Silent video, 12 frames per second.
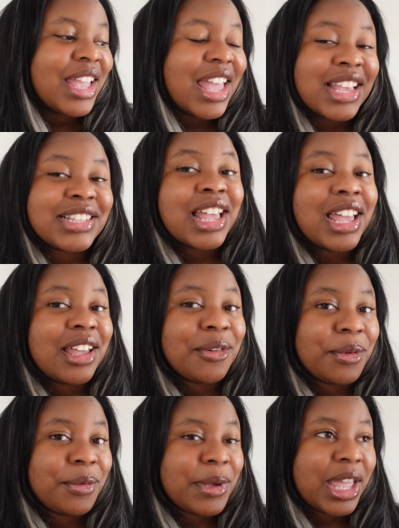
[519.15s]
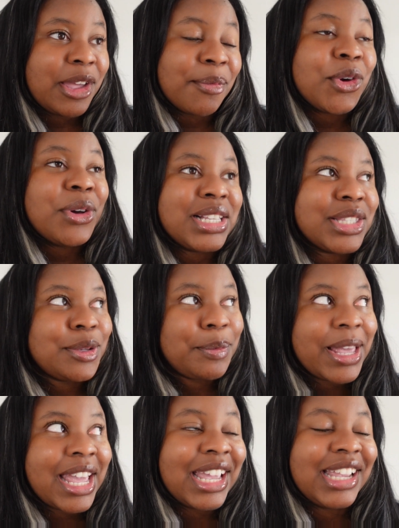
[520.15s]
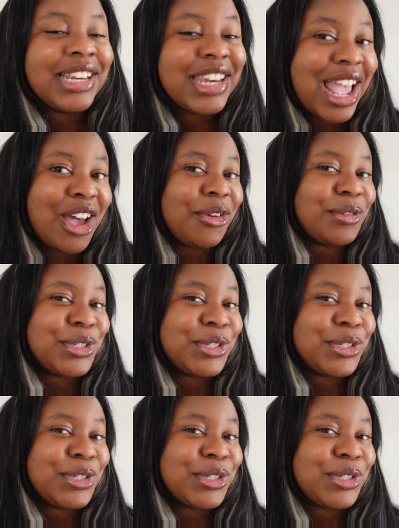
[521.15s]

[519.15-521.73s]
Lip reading: as I am going to pay now.